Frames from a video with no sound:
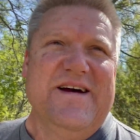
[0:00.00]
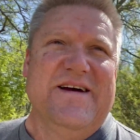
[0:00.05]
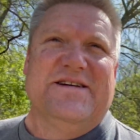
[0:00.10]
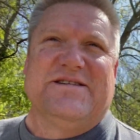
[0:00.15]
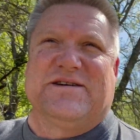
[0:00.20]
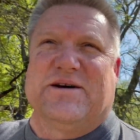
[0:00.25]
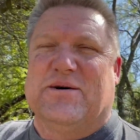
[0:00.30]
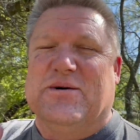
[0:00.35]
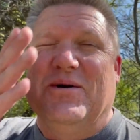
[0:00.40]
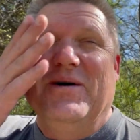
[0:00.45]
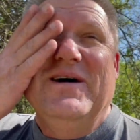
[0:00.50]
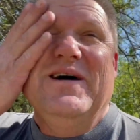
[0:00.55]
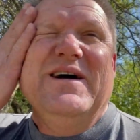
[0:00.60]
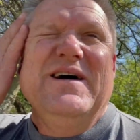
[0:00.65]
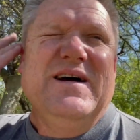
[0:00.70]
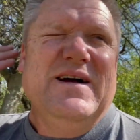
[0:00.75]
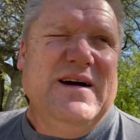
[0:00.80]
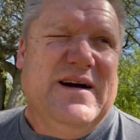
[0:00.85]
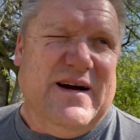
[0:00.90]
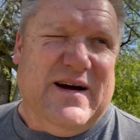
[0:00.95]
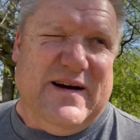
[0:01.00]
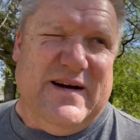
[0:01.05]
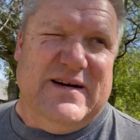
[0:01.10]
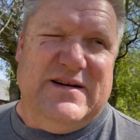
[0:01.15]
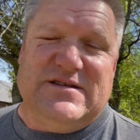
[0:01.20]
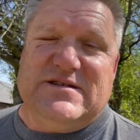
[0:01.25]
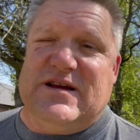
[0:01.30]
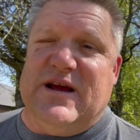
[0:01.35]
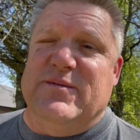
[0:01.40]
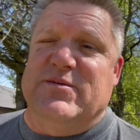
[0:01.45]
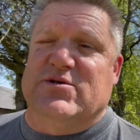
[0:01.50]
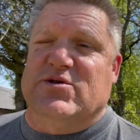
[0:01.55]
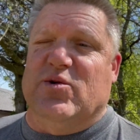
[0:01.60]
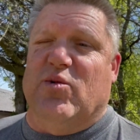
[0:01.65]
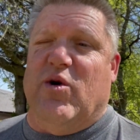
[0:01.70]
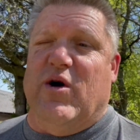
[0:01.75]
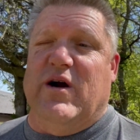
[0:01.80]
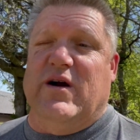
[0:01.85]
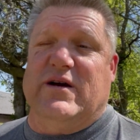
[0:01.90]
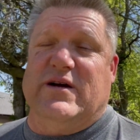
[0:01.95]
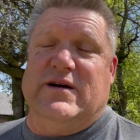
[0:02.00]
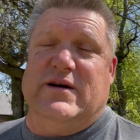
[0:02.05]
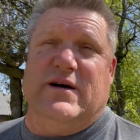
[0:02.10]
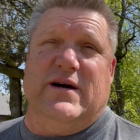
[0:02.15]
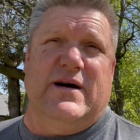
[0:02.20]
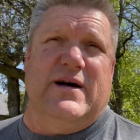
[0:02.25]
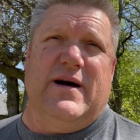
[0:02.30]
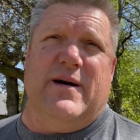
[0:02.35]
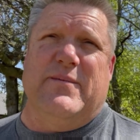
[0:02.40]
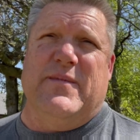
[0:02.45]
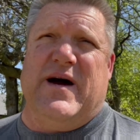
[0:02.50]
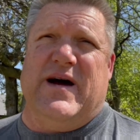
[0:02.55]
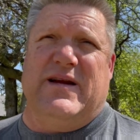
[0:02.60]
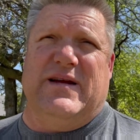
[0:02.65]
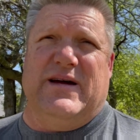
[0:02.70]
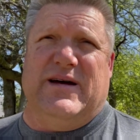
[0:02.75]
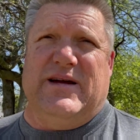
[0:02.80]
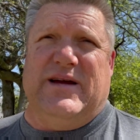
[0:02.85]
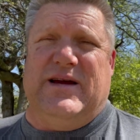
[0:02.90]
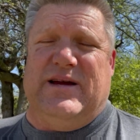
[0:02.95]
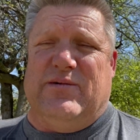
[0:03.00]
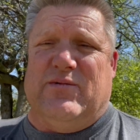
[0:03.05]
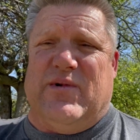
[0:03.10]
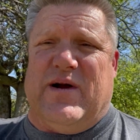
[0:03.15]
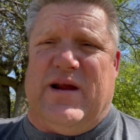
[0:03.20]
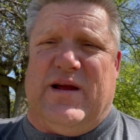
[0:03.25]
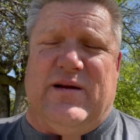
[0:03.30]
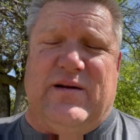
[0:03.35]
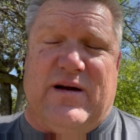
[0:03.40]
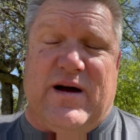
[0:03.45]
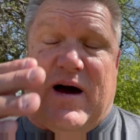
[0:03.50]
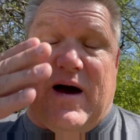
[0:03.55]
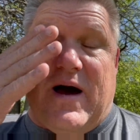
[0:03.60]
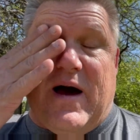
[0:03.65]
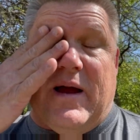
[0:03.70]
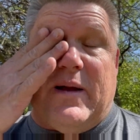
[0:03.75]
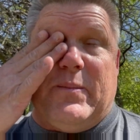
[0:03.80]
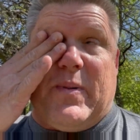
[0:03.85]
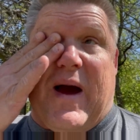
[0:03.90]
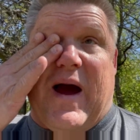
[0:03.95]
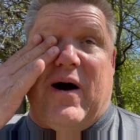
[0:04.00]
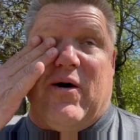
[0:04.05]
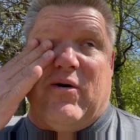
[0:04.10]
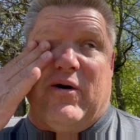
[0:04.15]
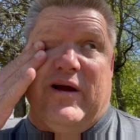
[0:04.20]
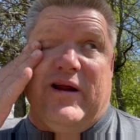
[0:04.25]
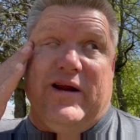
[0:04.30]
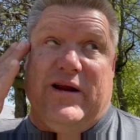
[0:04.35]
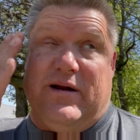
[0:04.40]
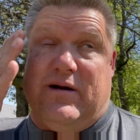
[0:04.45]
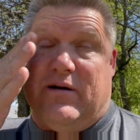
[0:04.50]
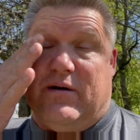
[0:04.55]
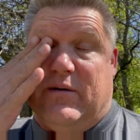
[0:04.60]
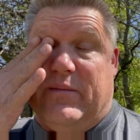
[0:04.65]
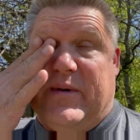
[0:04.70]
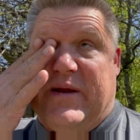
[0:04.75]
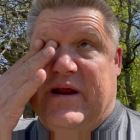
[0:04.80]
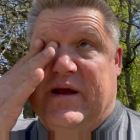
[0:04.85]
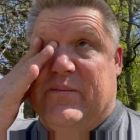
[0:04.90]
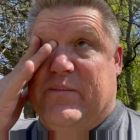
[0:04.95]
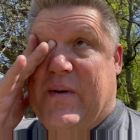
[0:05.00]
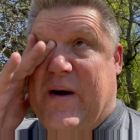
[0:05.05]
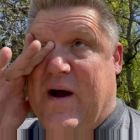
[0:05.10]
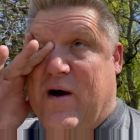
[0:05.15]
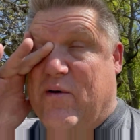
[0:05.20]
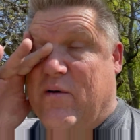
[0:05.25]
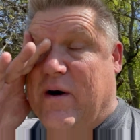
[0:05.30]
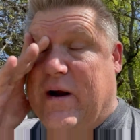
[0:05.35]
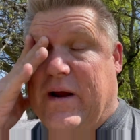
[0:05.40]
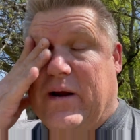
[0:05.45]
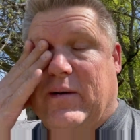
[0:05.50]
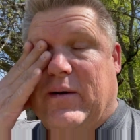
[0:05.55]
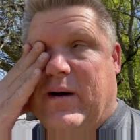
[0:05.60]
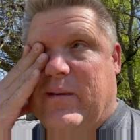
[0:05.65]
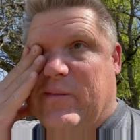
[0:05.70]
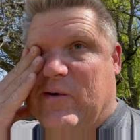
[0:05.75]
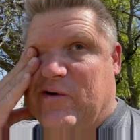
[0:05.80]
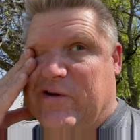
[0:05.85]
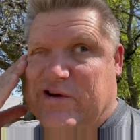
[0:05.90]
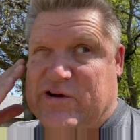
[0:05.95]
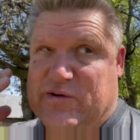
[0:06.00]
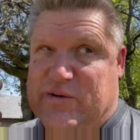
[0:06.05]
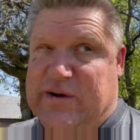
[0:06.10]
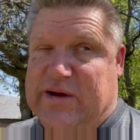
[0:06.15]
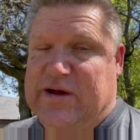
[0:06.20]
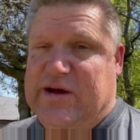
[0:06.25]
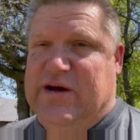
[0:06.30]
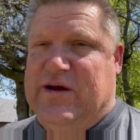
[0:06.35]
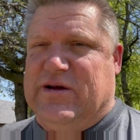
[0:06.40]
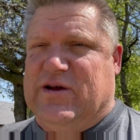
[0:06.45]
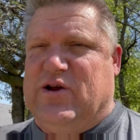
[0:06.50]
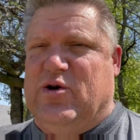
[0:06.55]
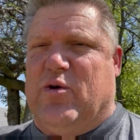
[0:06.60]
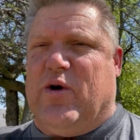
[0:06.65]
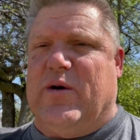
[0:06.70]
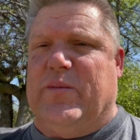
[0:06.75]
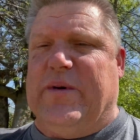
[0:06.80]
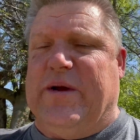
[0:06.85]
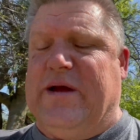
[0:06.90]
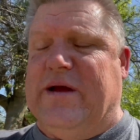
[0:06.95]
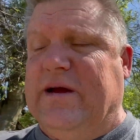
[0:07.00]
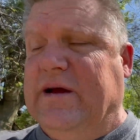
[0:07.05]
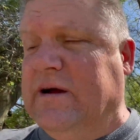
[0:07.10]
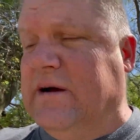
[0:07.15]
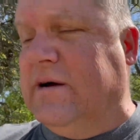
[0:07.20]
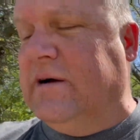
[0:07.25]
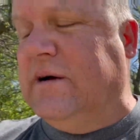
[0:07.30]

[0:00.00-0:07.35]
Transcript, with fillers: so uh, it seems to work. Uh, I'm not, again, running high power in it or medium power. I, am only doing QRP.